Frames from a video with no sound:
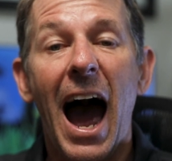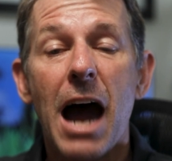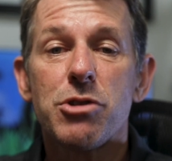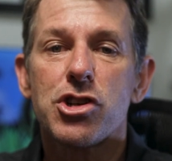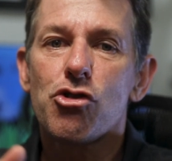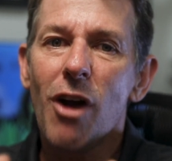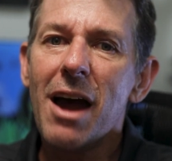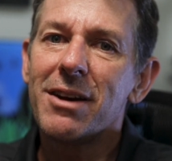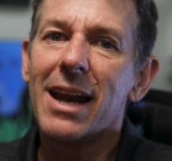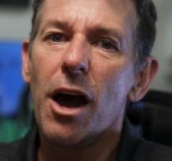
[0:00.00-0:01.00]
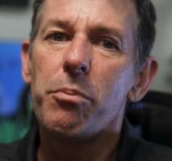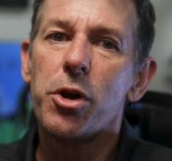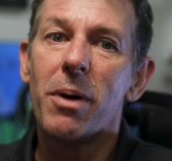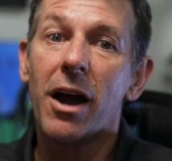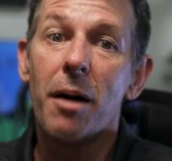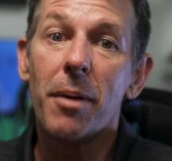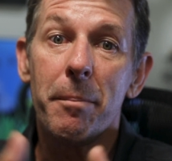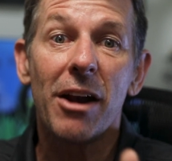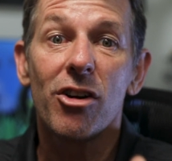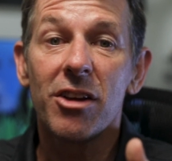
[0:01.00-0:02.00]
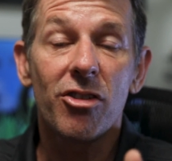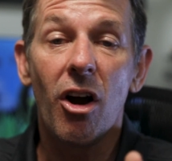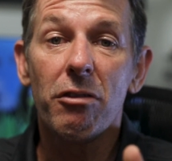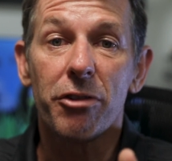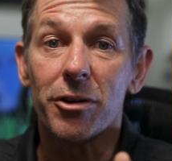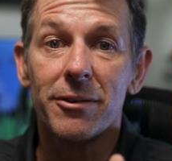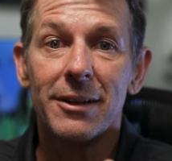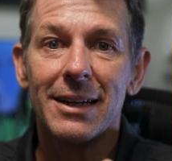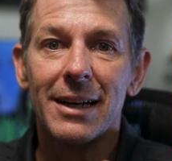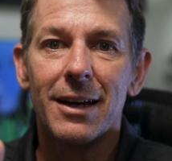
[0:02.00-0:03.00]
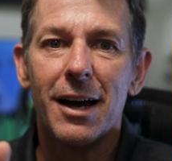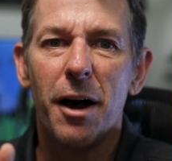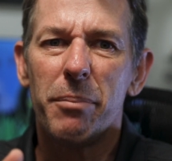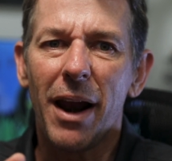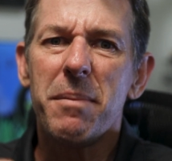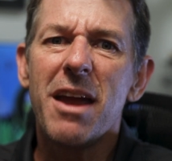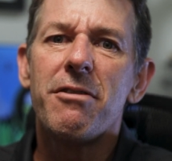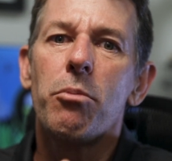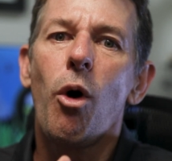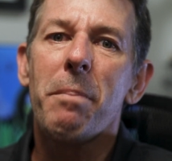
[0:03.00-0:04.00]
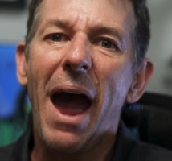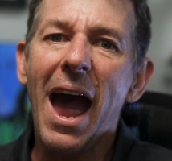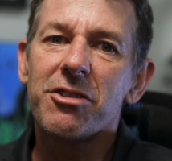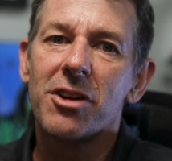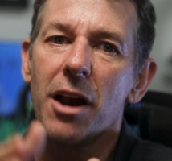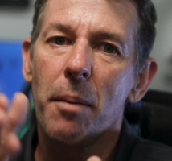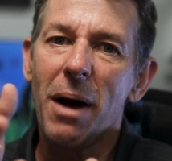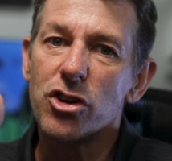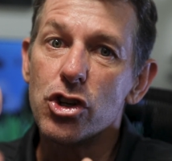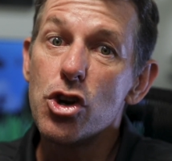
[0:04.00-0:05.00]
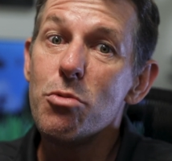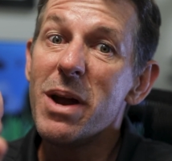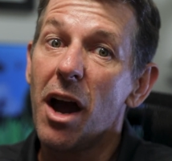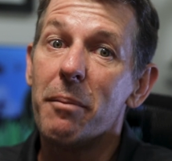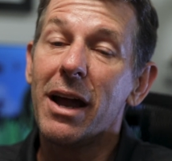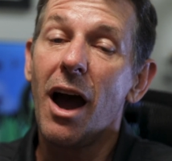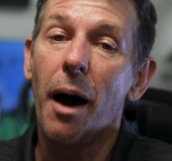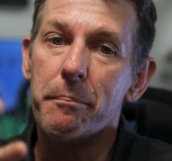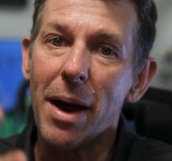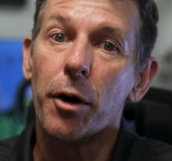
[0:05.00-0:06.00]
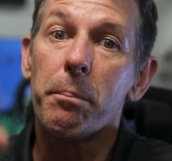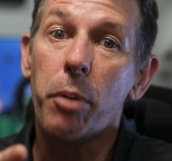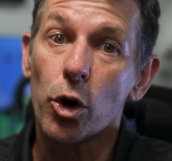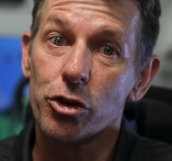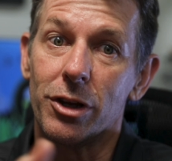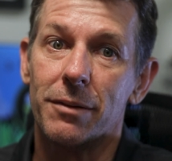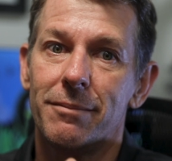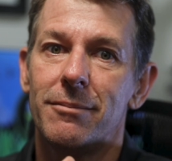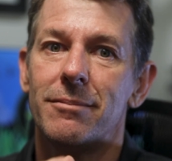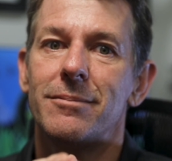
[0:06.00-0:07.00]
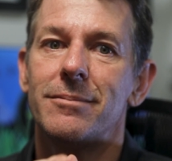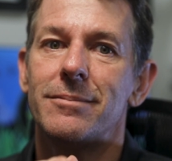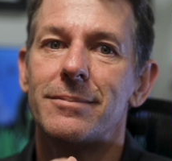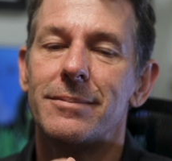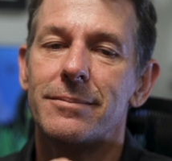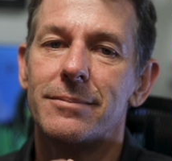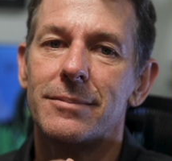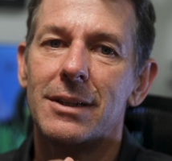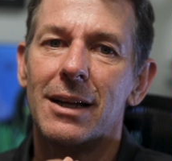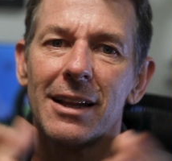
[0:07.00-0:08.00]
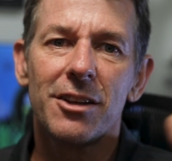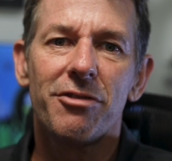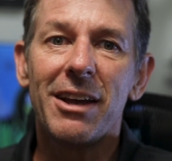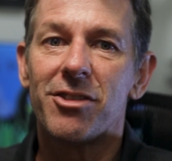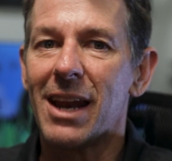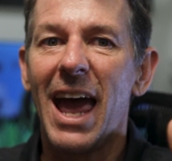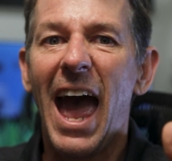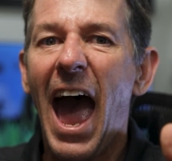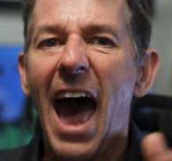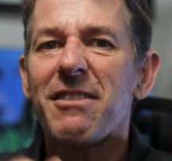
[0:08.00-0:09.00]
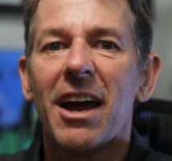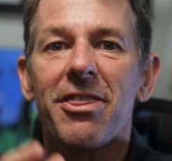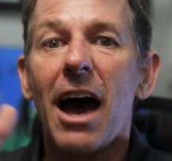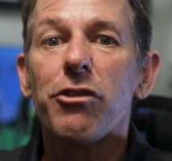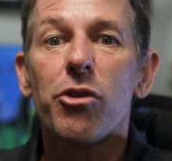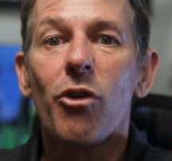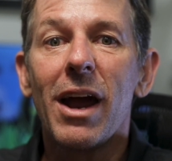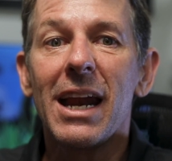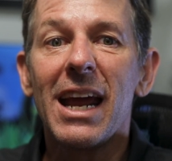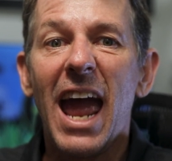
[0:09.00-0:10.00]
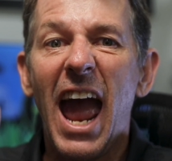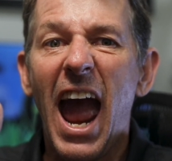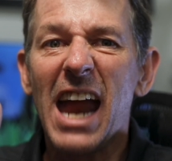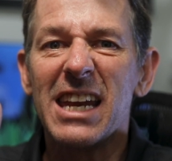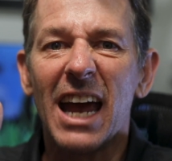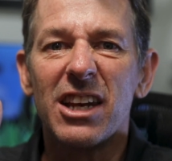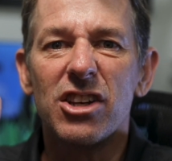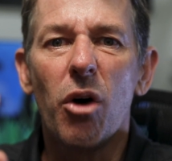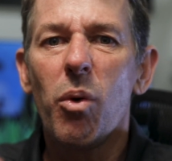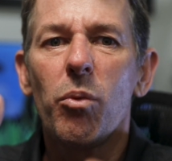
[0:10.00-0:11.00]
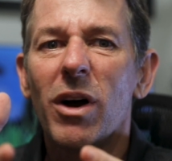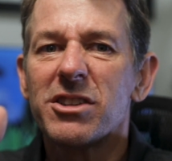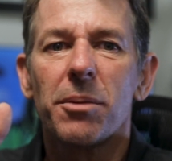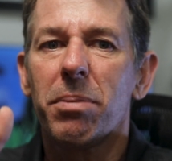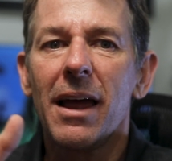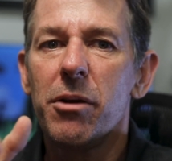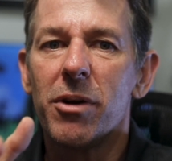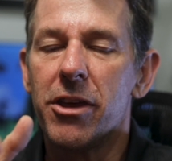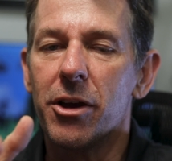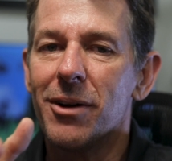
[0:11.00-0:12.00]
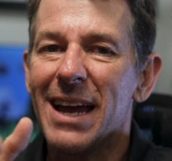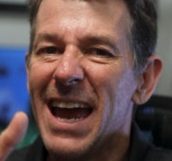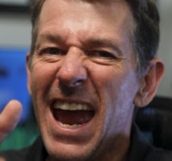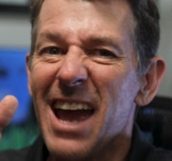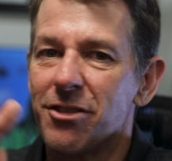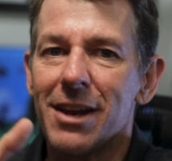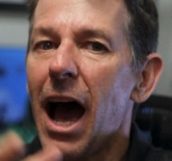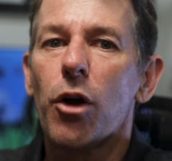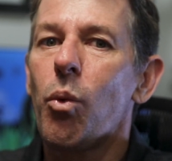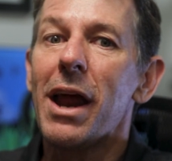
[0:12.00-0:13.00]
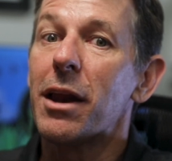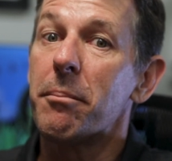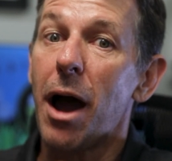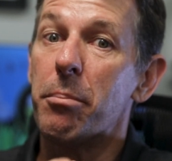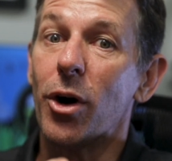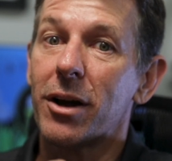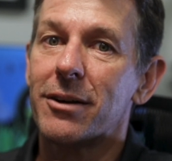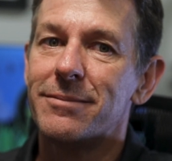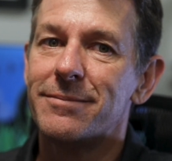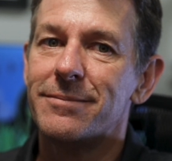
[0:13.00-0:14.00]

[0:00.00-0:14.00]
I'm striving to help you become a better disc golfer, but I'm even more passionate about you becoming a better person. Let's face it, having a thousand rating and yet no one wants to play with you is not a win in my book.